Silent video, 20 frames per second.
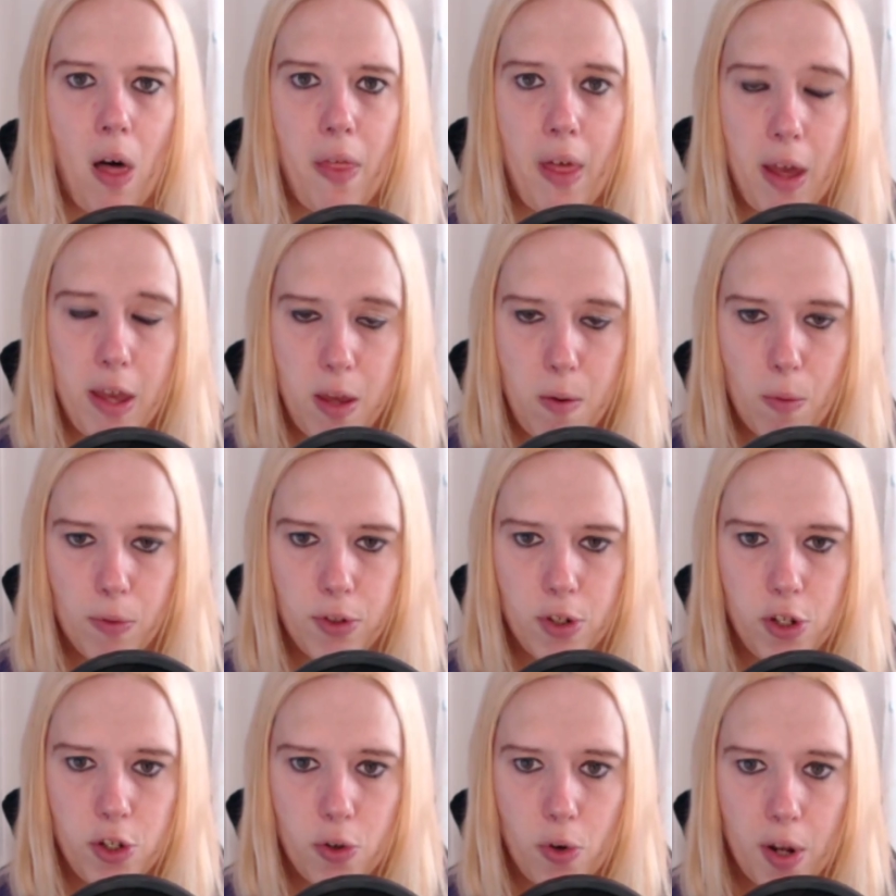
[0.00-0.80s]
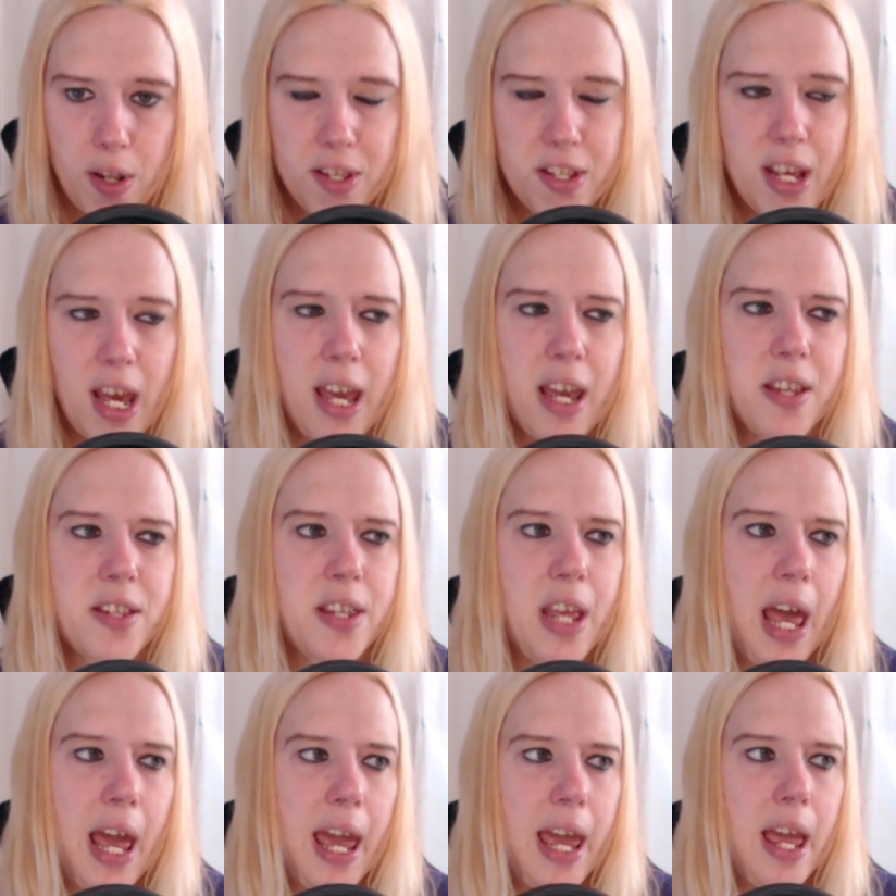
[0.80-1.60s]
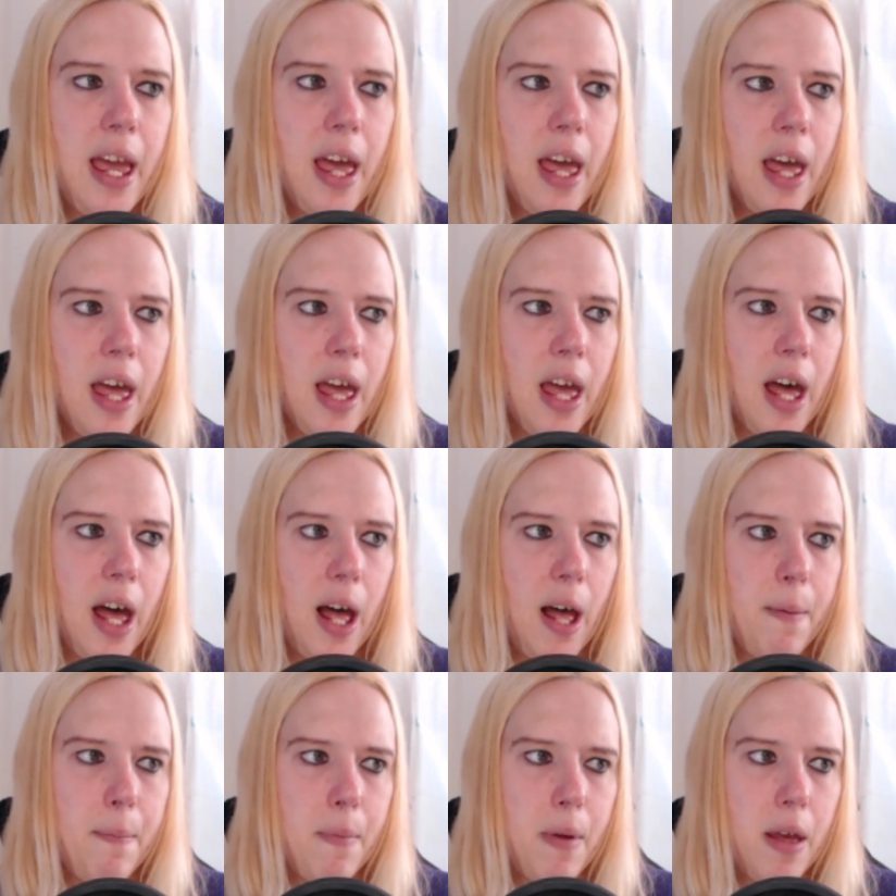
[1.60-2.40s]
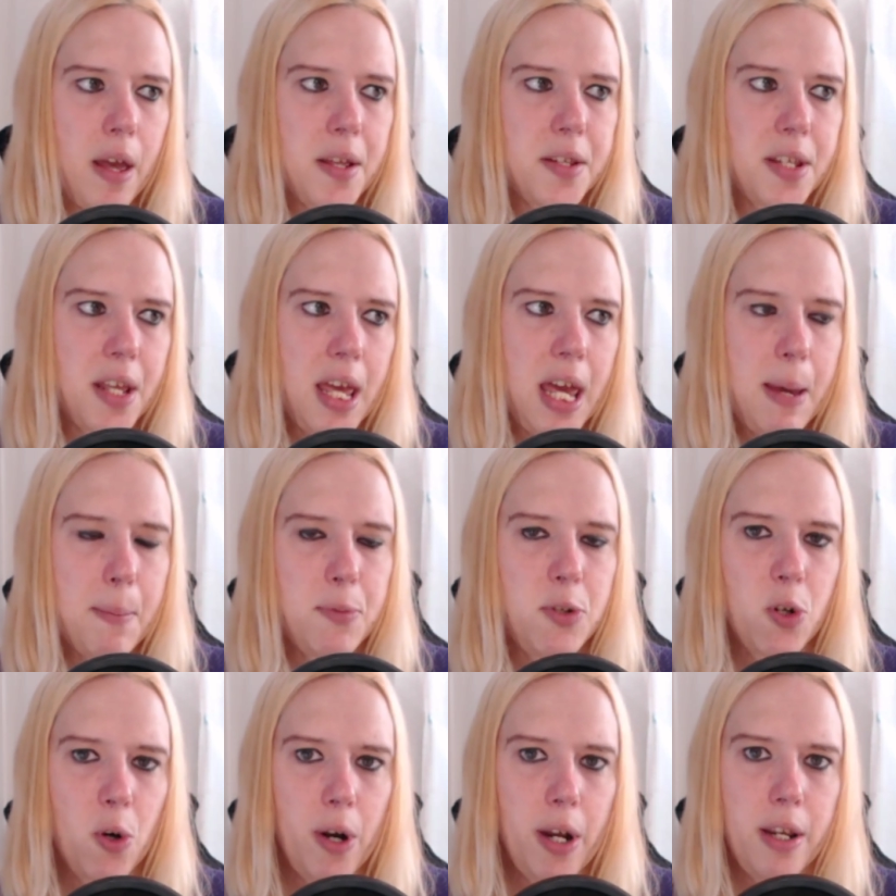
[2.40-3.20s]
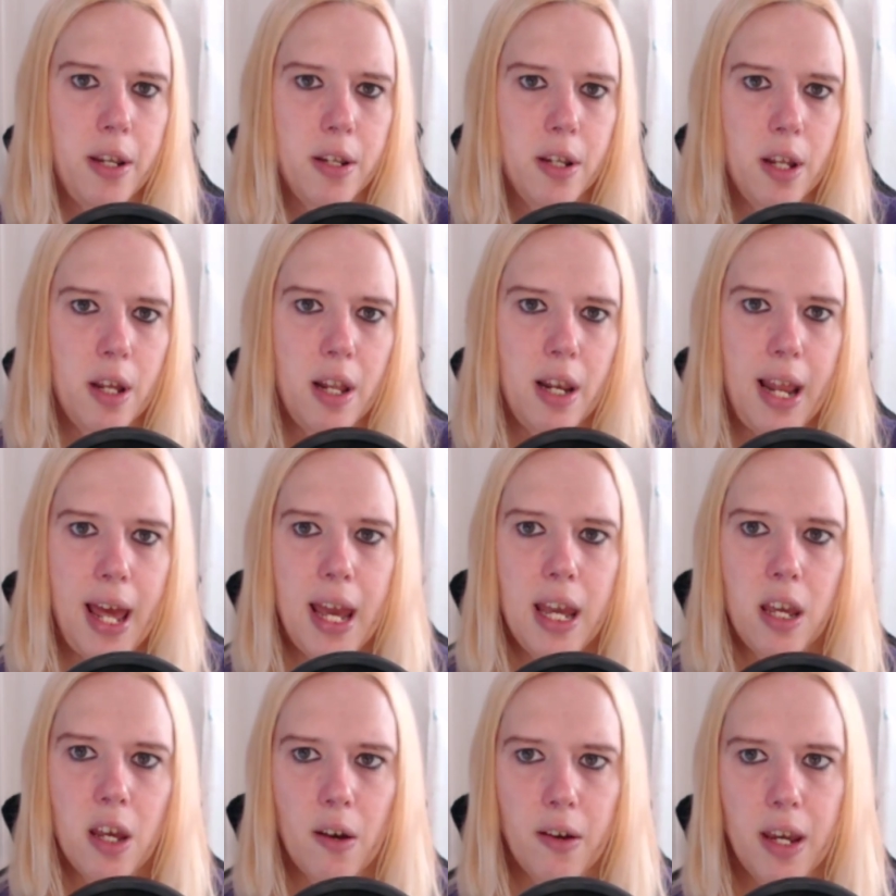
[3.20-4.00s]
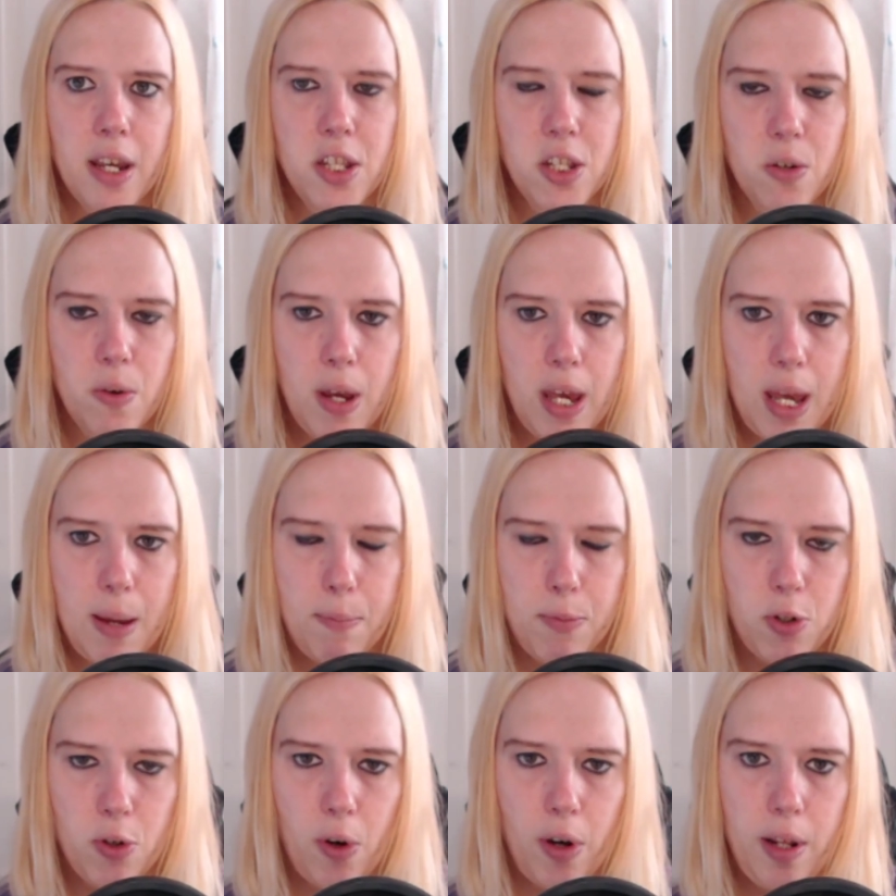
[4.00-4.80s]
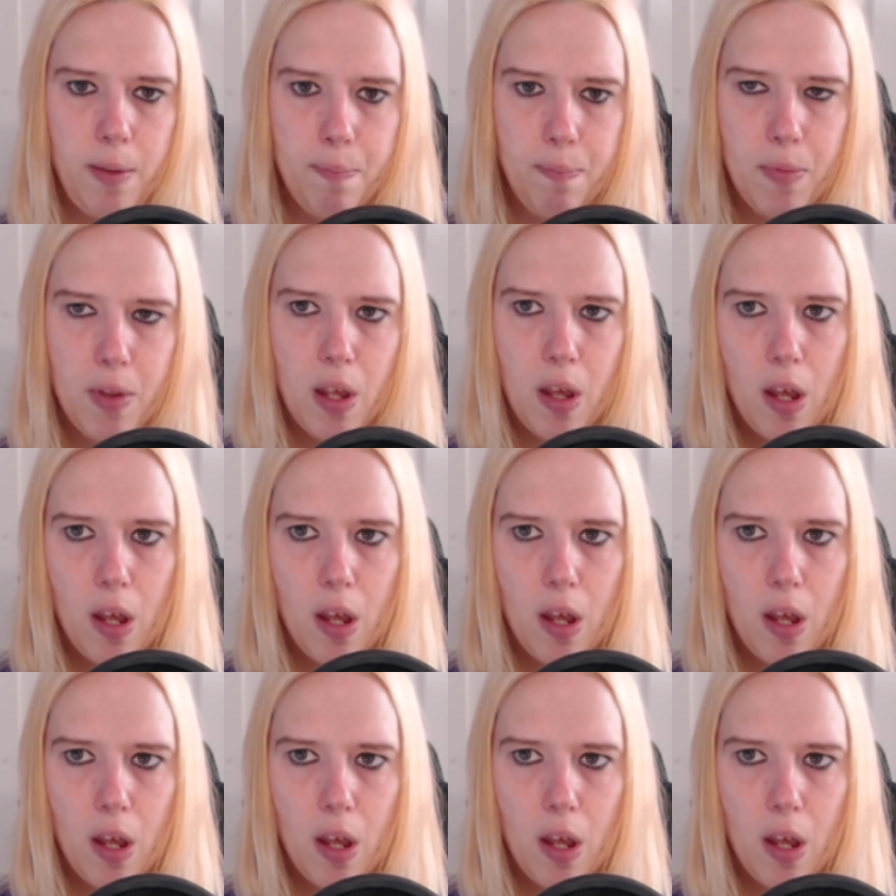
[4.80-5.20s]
that you want to join. Say it's a hip joint, a leg going into a hip joint.